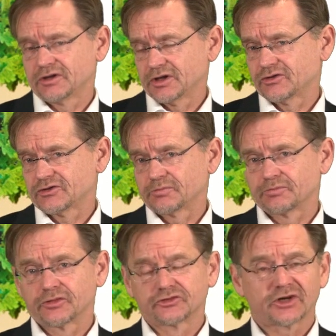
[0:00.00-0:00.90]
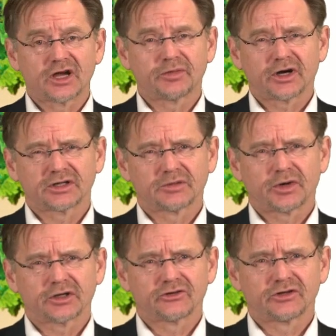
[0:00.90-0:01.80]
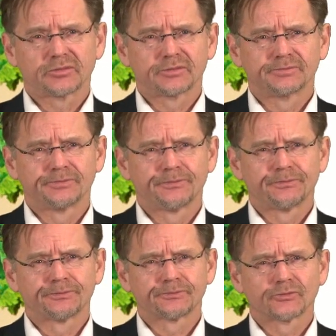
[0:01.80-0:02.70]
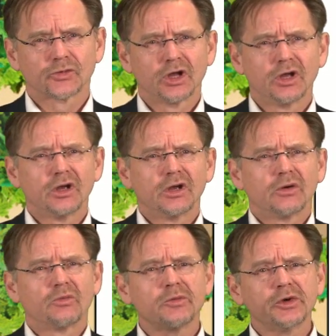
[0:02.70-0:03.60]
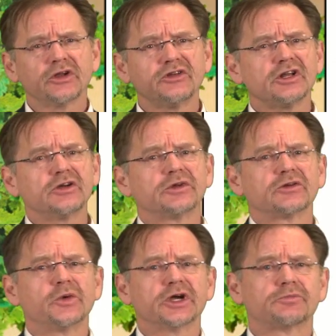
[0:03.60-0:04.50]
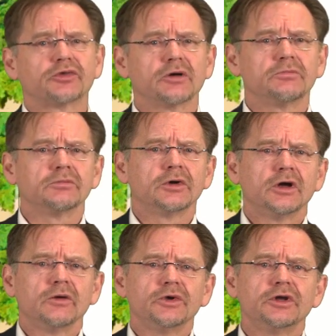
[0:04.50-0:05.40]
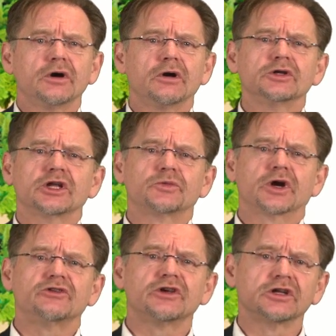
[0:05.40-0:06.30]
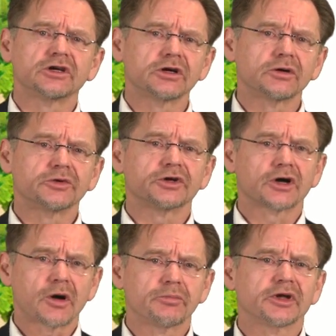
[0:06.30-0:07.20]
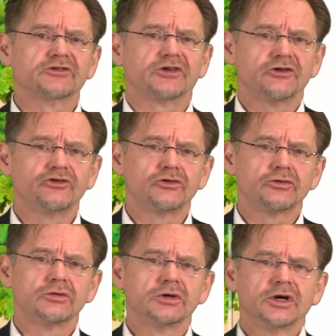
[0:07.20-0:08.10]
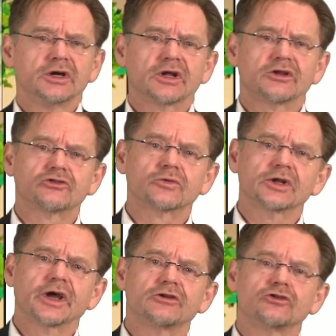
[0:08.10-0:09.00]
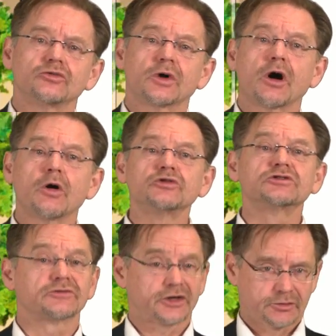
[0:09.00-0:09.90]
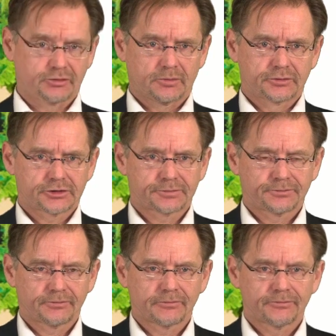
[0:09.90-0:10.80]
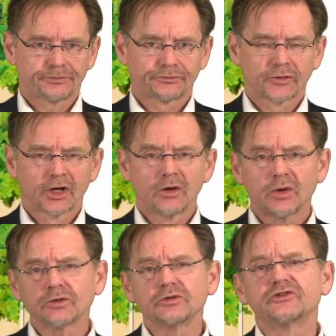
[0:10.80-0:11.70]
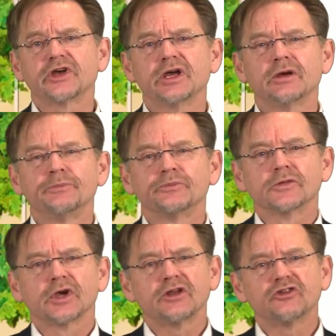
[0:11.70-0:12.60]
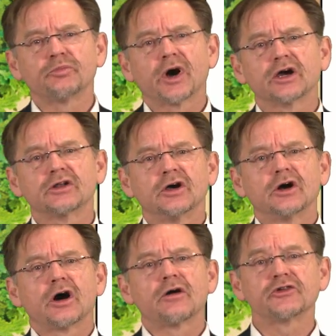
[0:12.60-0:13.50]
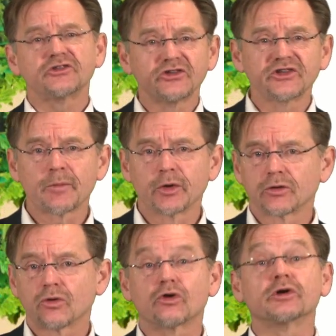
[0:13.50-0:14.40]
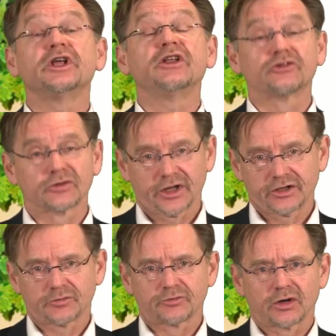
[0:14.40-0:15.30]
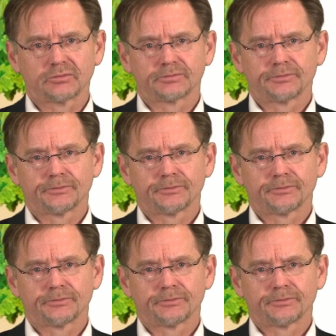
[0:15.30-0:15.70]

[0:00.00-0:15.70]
in this tripartite partnership. When we are dealing with a wicked problem, we know that we are dealing with a complex issue that is related to a host of other problems. One could say it is part of a systemic or an interrelated problem.